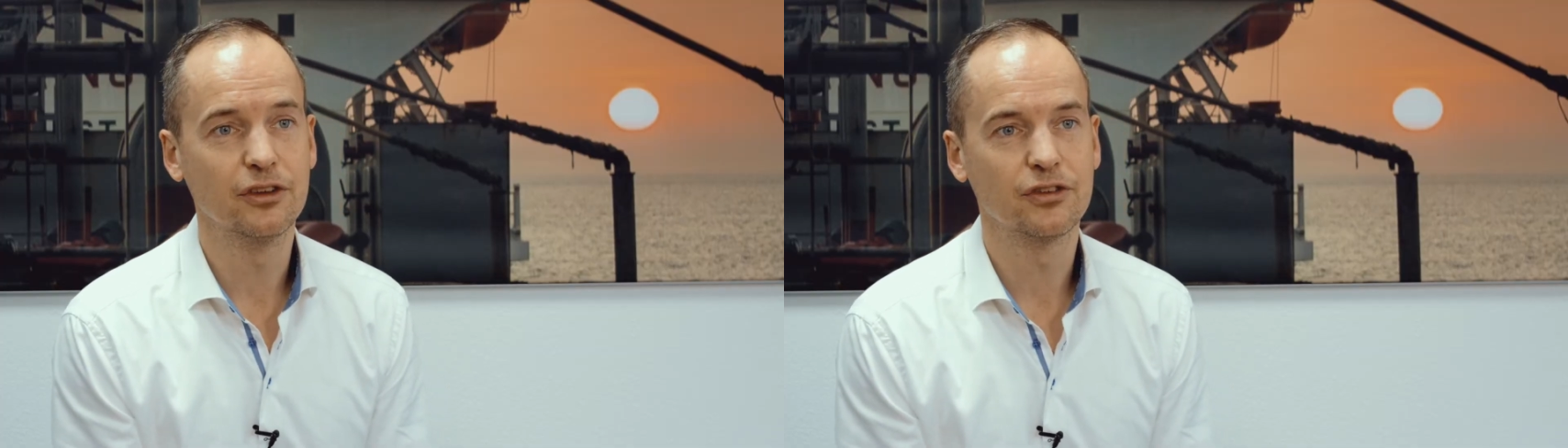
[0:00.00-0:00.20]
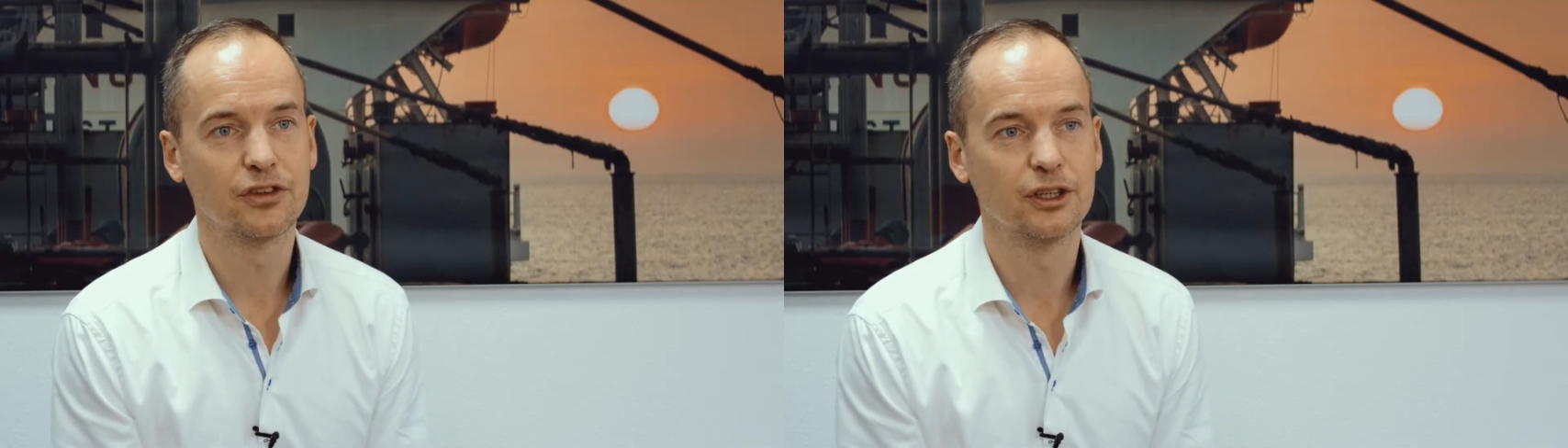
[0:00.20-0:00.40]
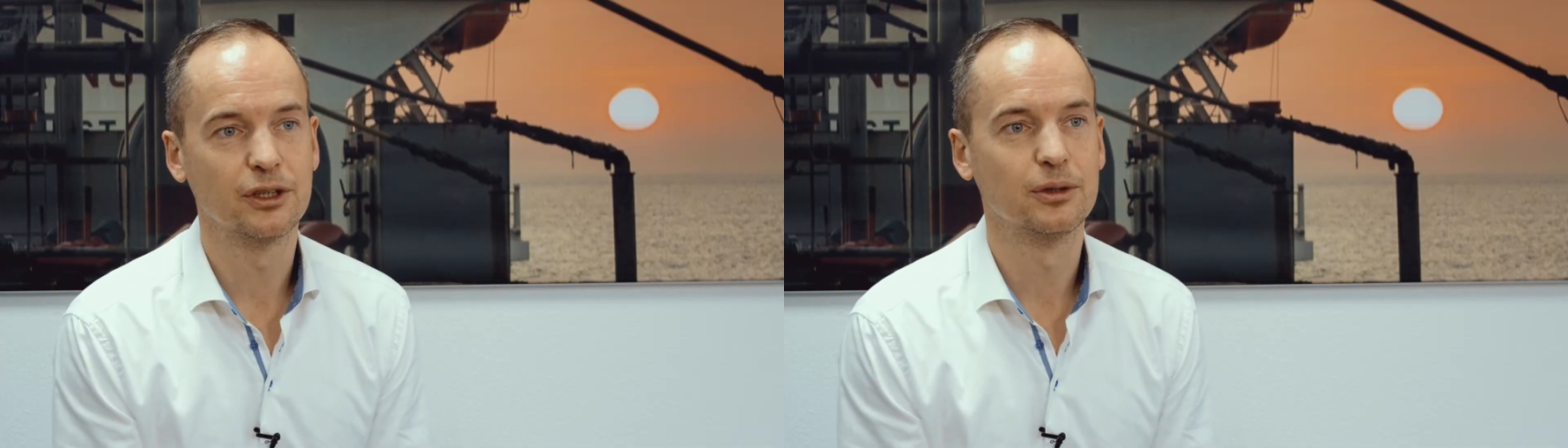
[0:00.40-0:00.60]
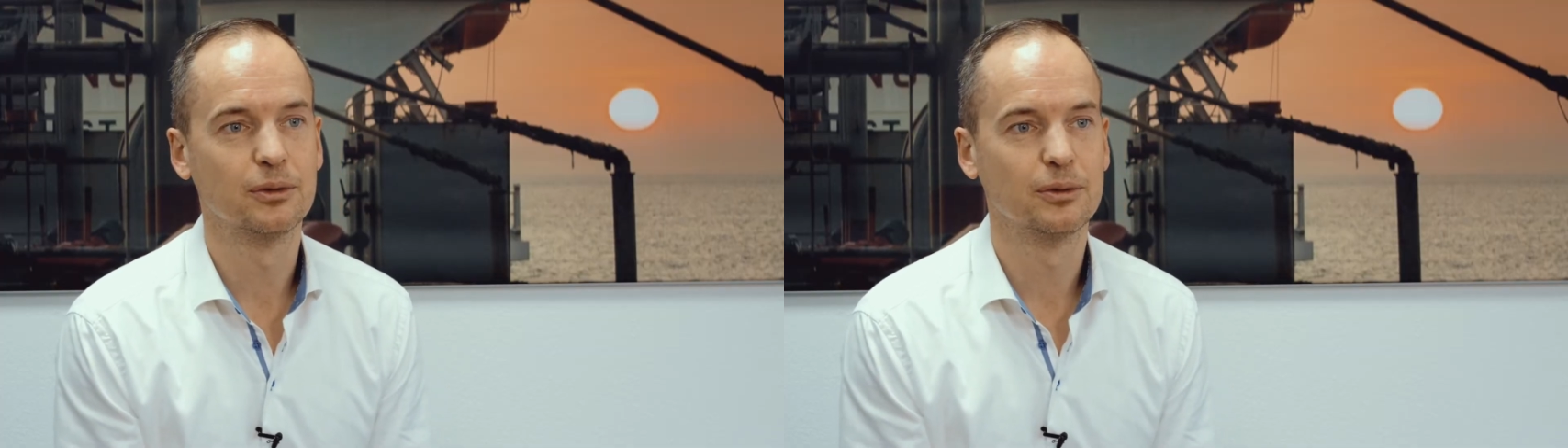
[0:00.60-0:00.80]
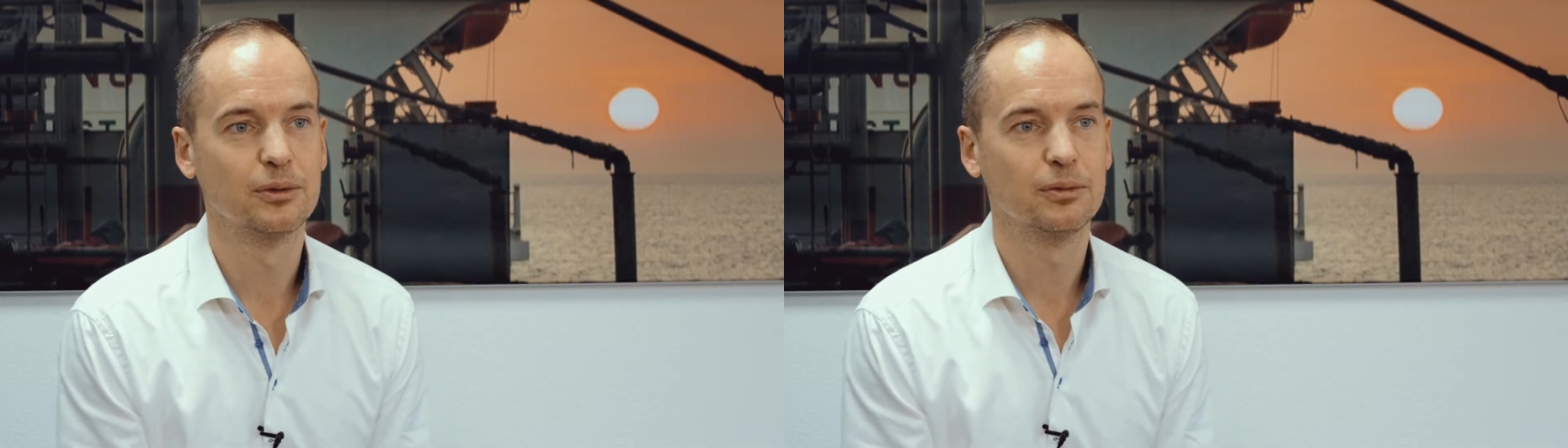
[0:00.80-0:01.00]

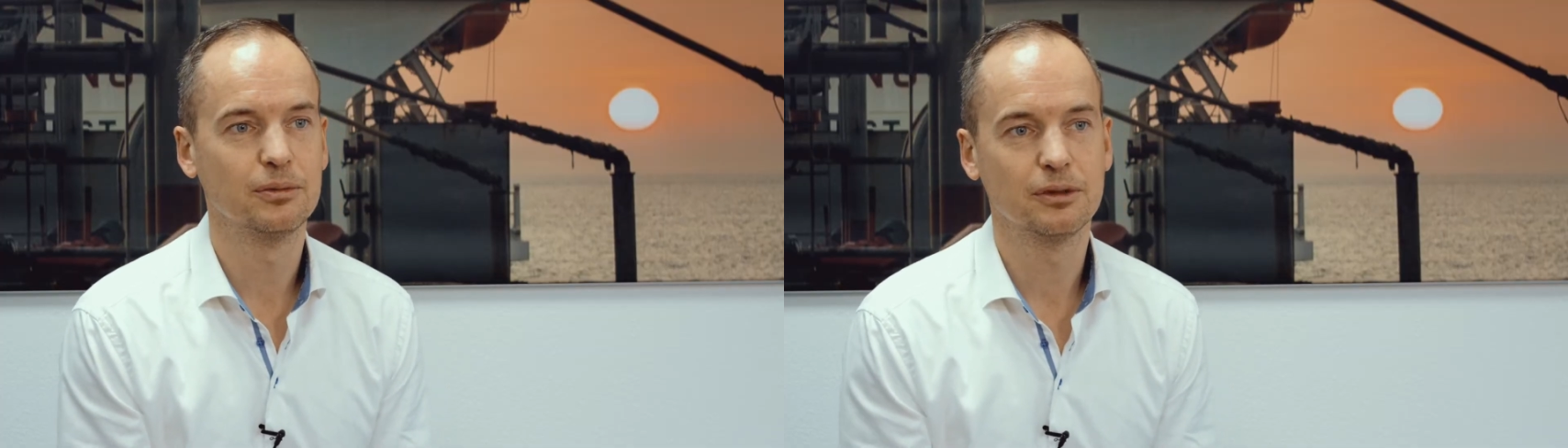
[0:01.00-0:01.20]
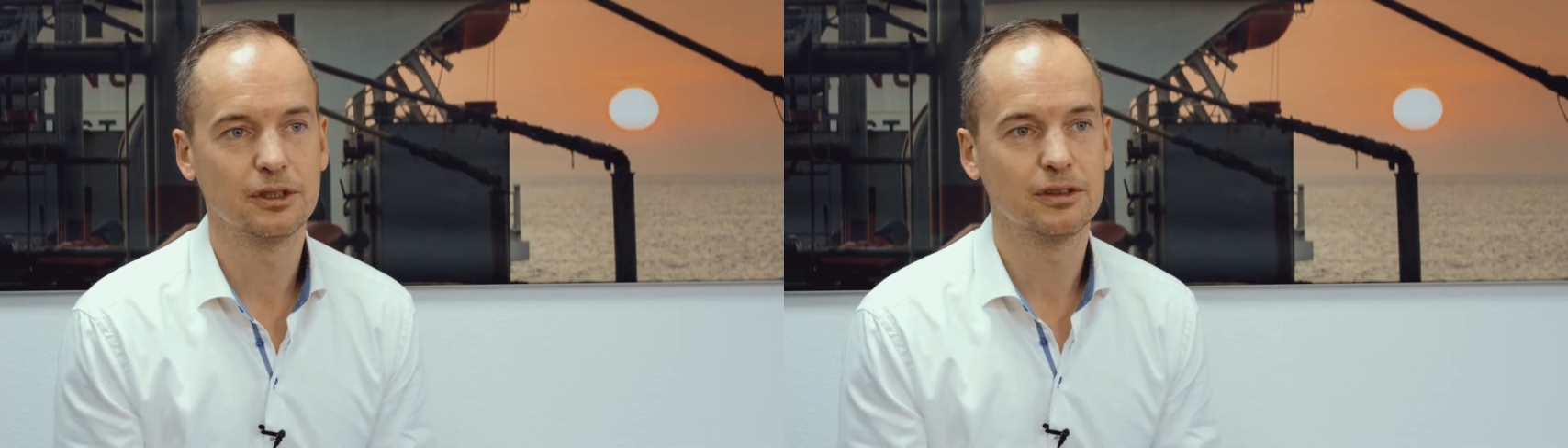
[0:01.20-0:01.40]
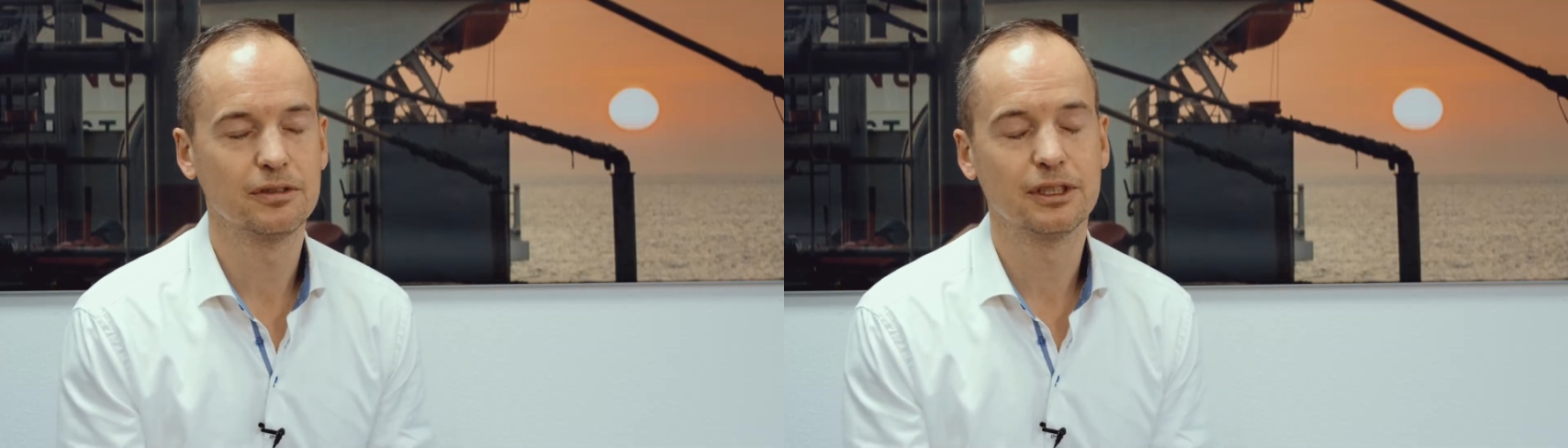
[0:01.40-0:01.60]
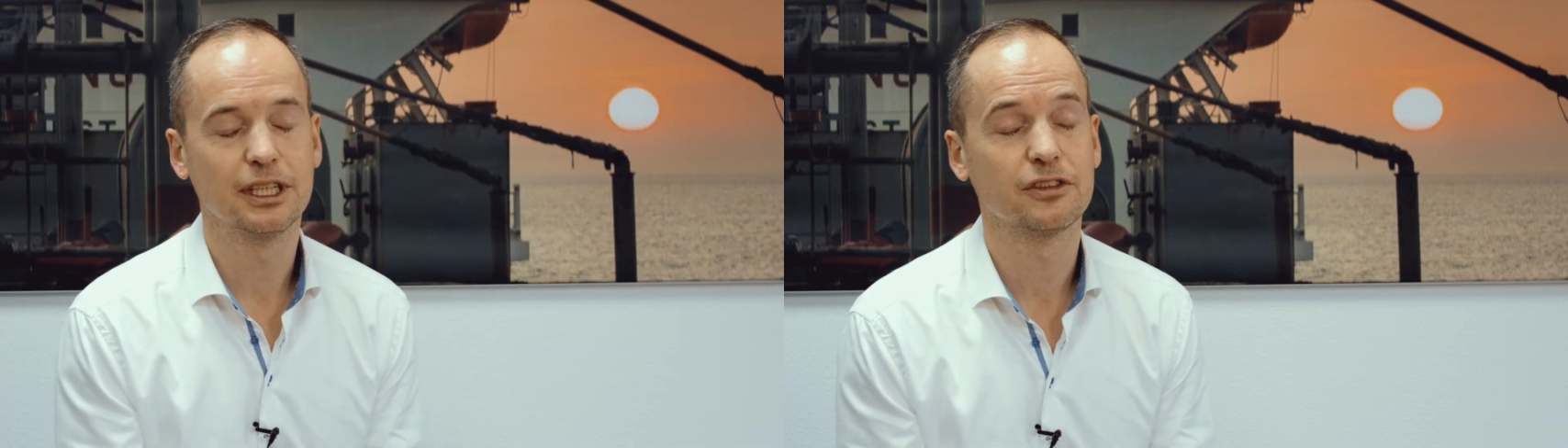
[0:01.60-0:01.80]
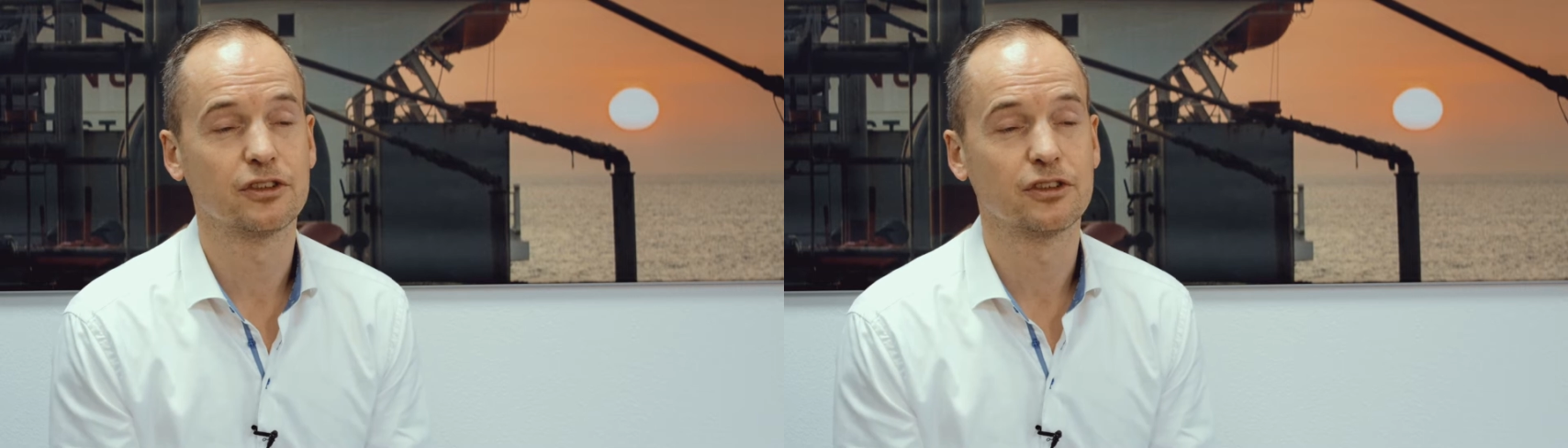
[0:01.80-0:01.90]
So that